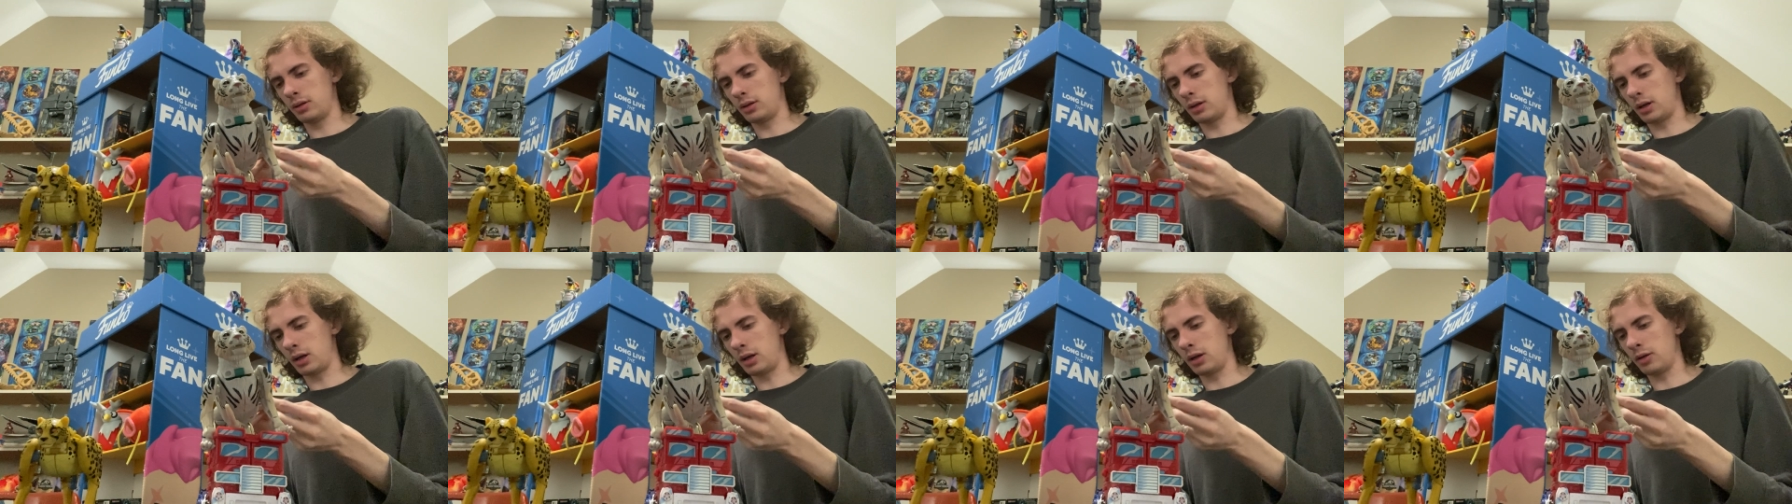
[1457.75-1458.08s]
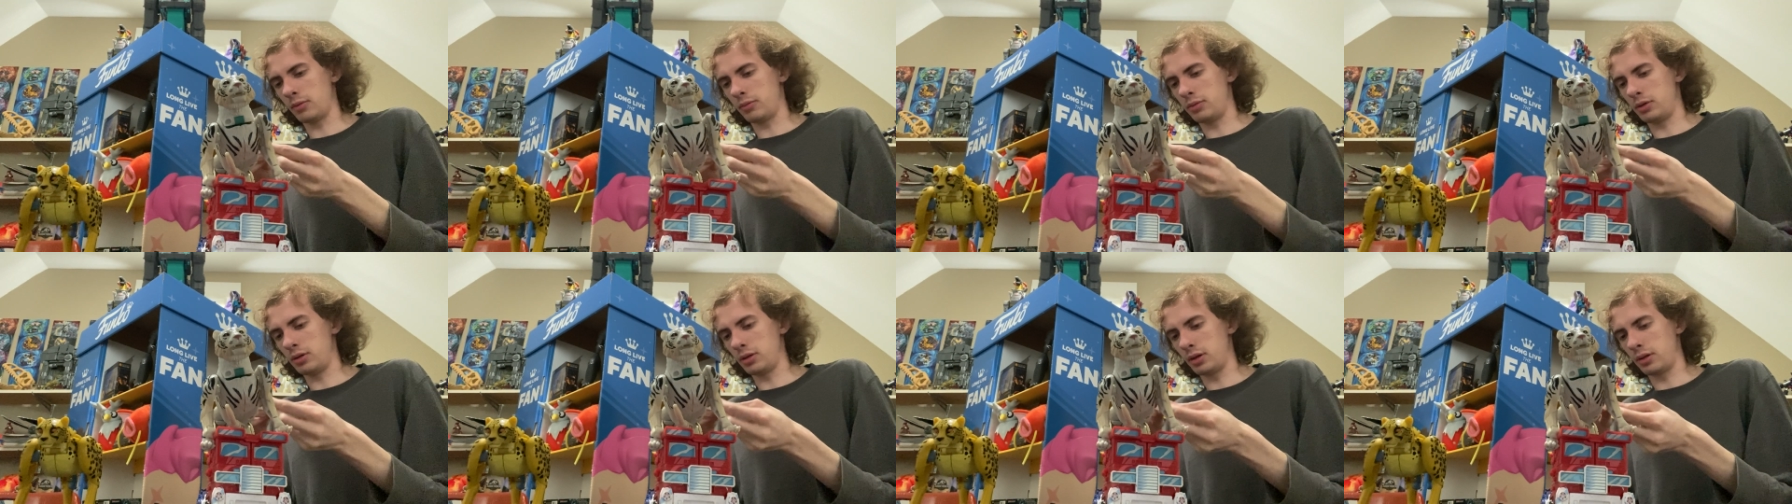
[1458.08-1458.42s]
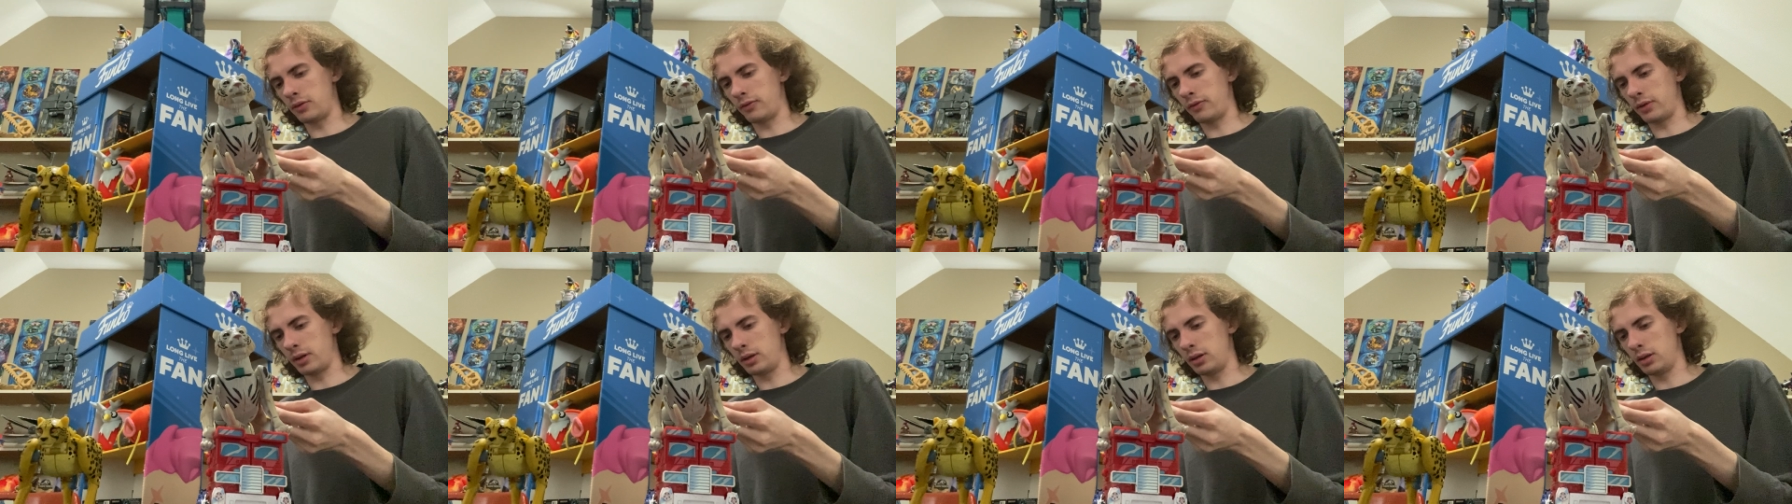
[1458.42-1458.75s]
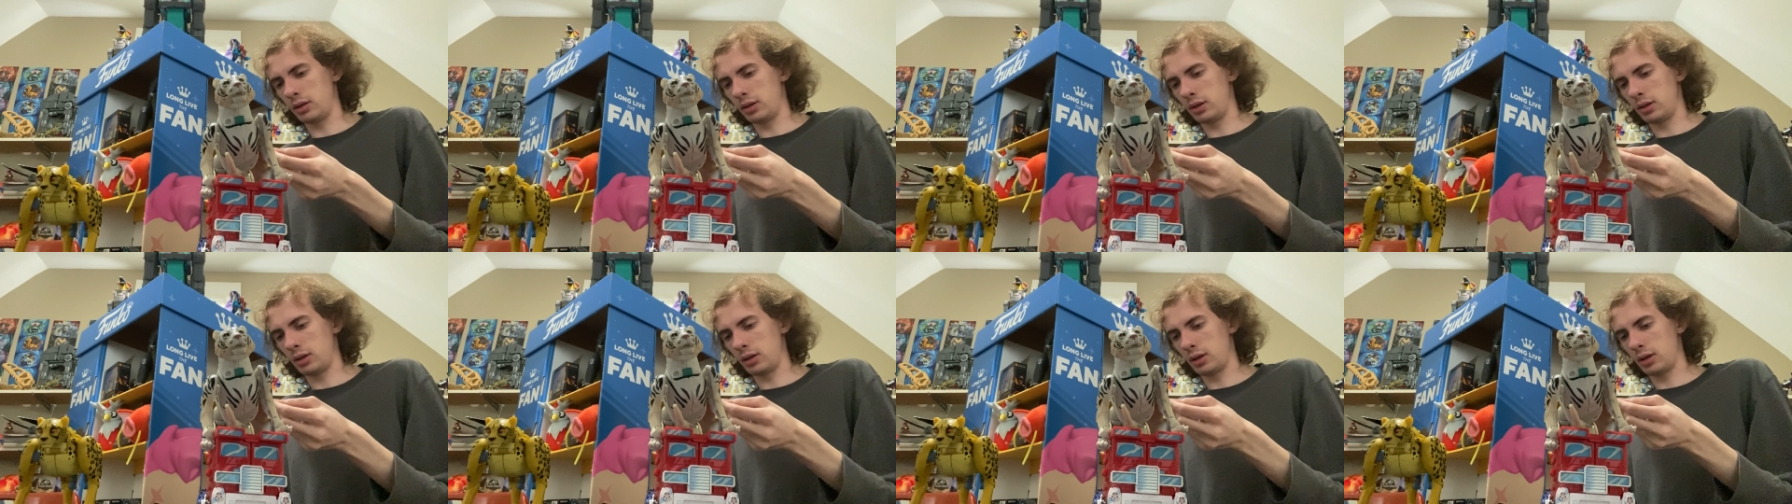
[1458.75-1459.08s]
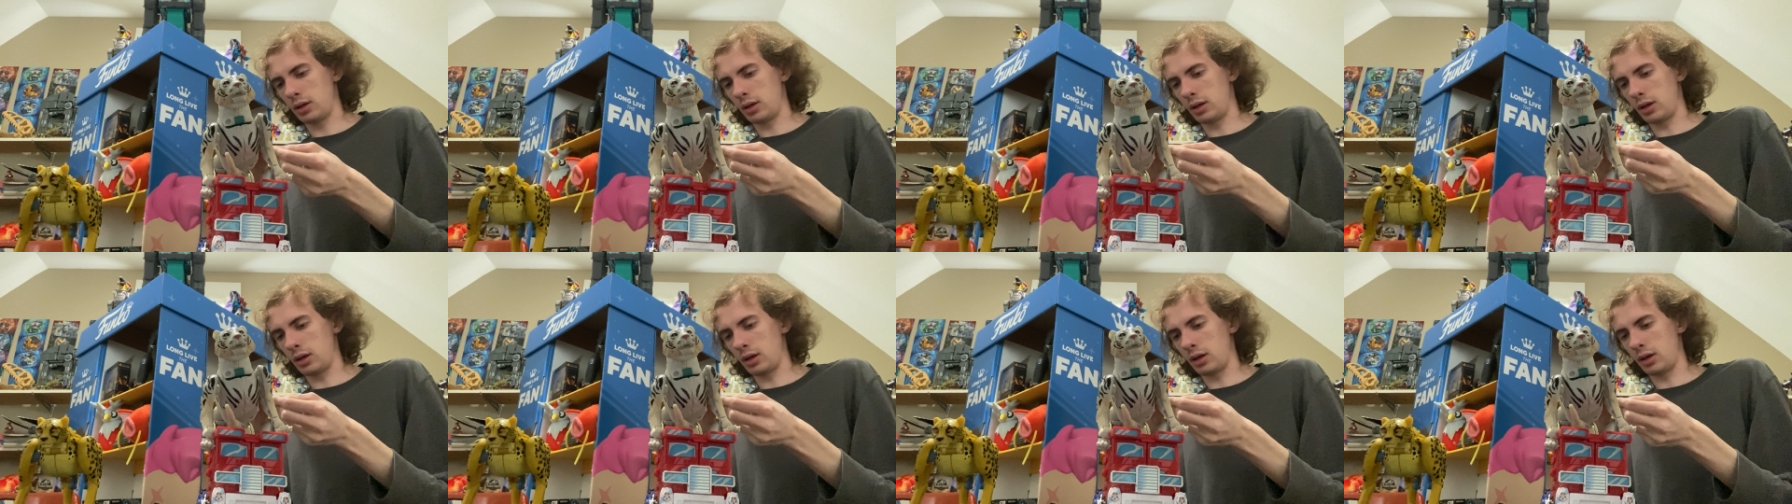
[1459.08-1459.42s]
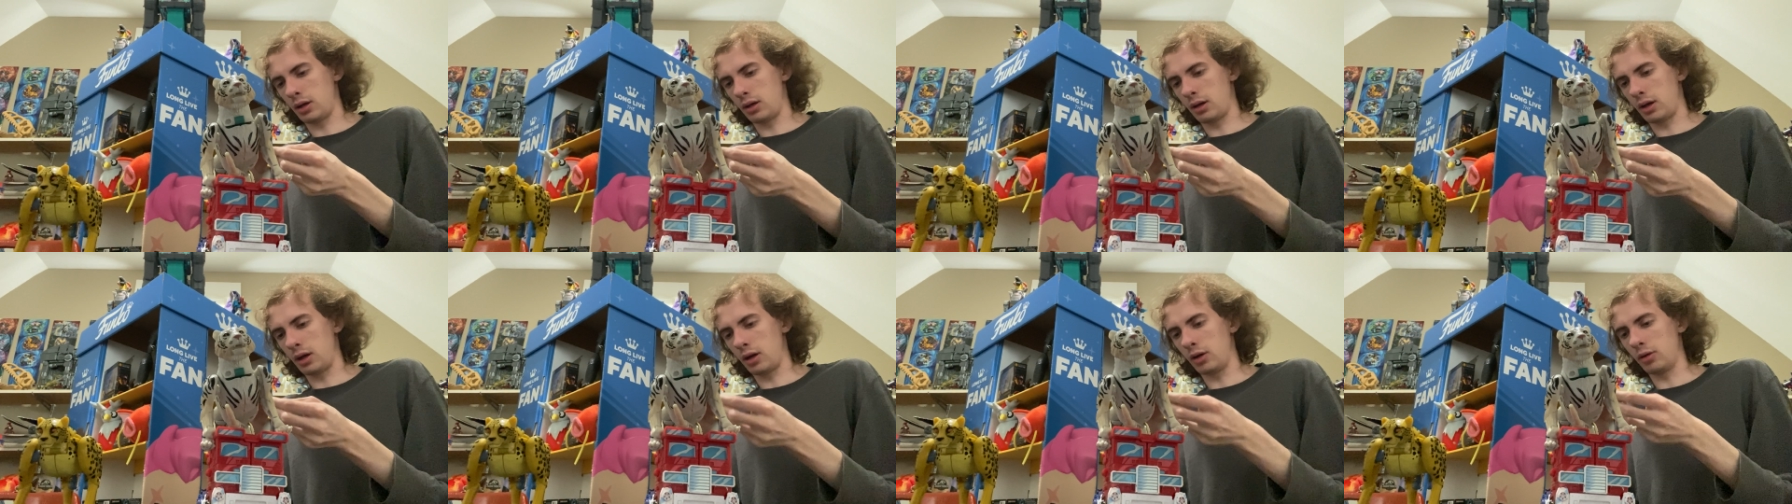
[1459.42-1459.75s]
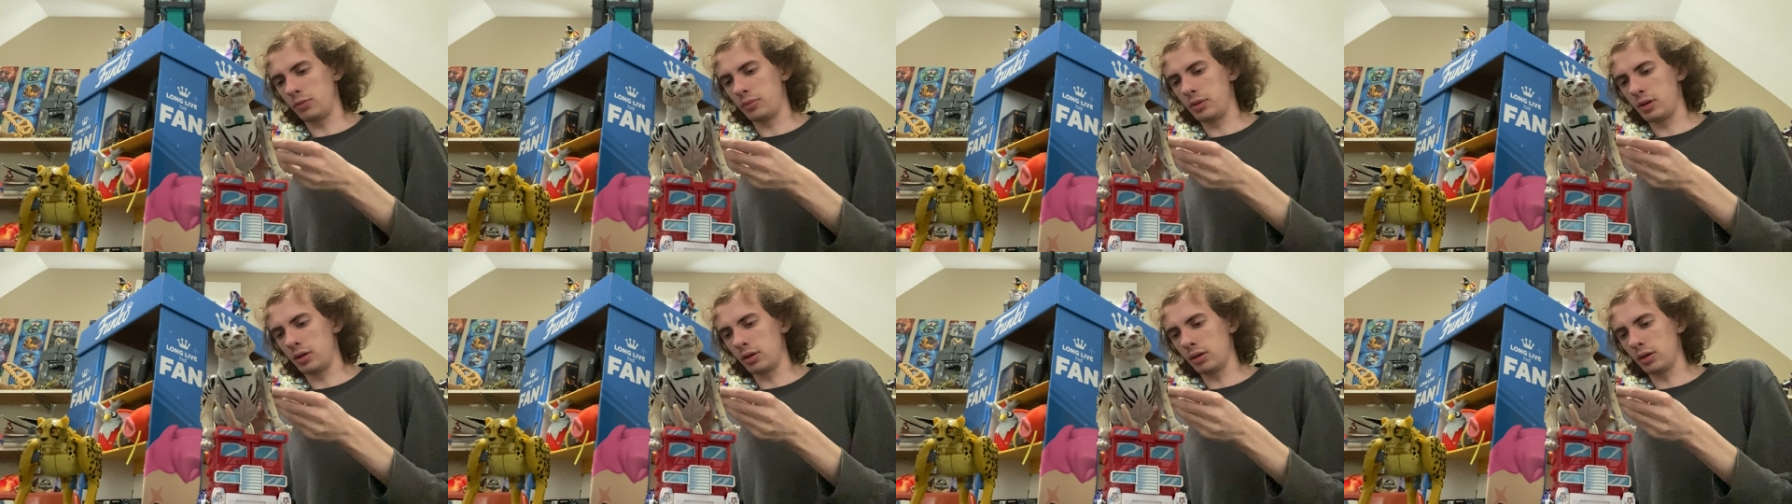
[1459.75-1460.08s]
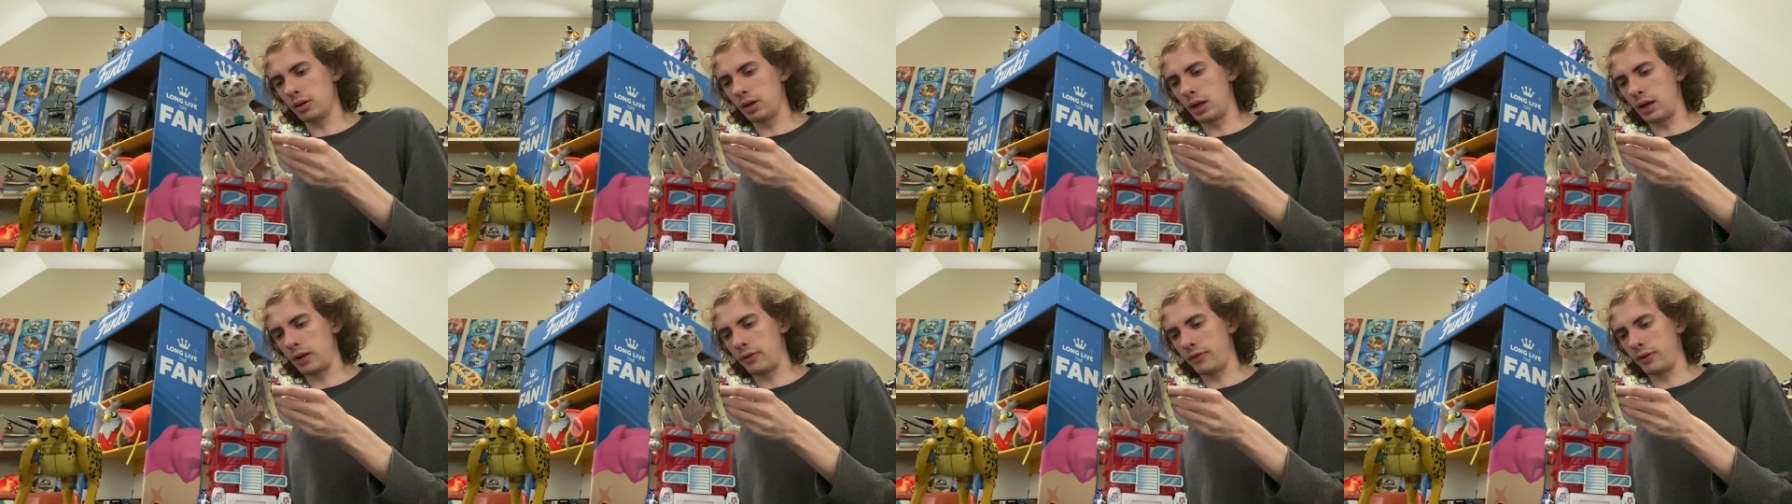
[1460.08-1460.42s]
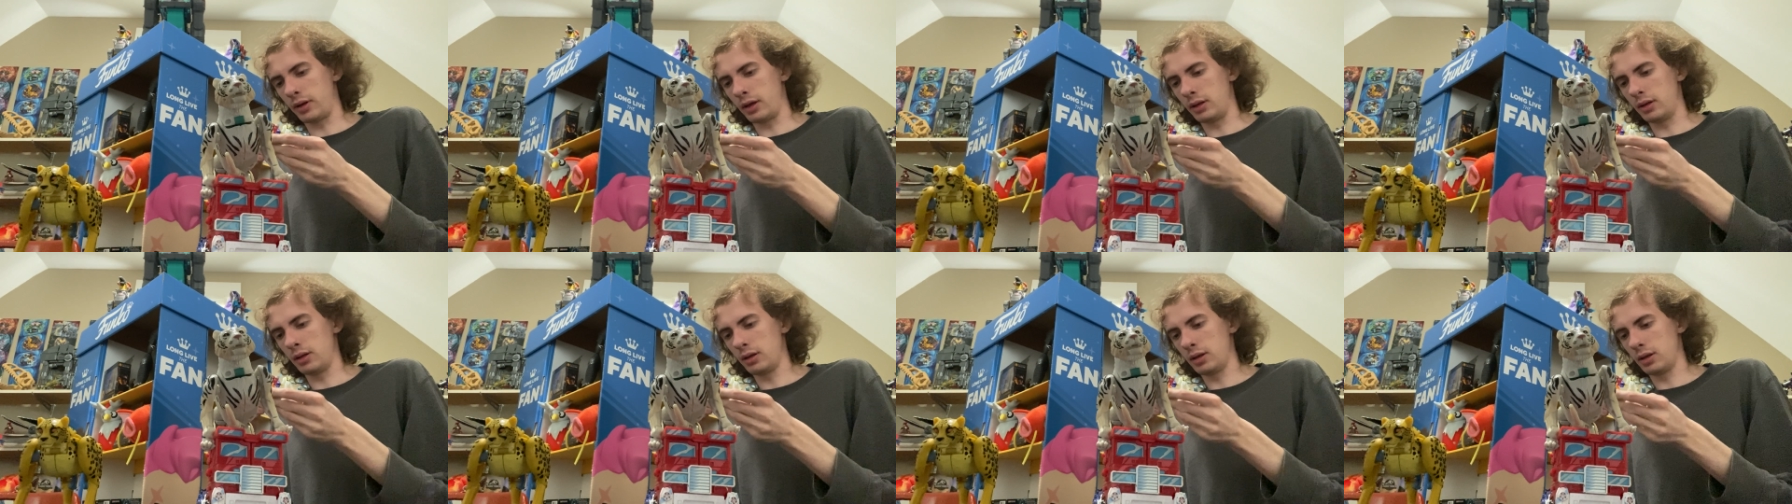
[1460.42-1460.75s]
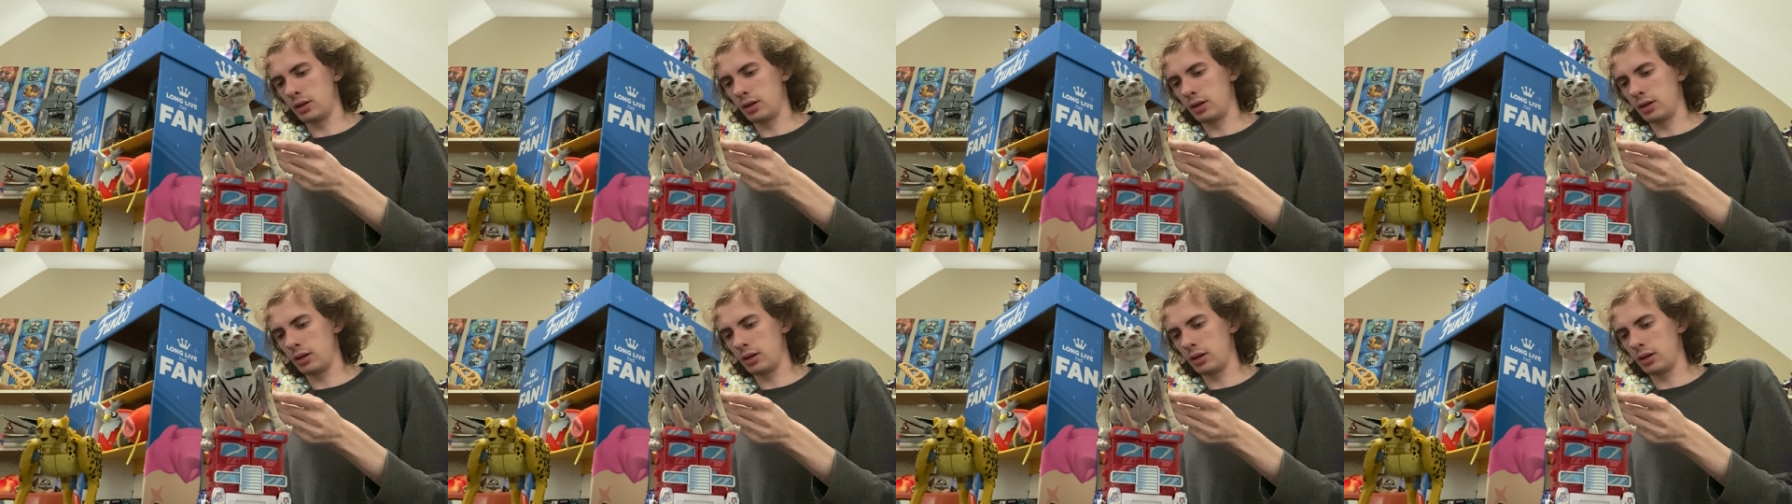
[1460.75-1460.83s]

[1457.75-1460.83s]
I hope you had fun. Uh, I hope you all had fun.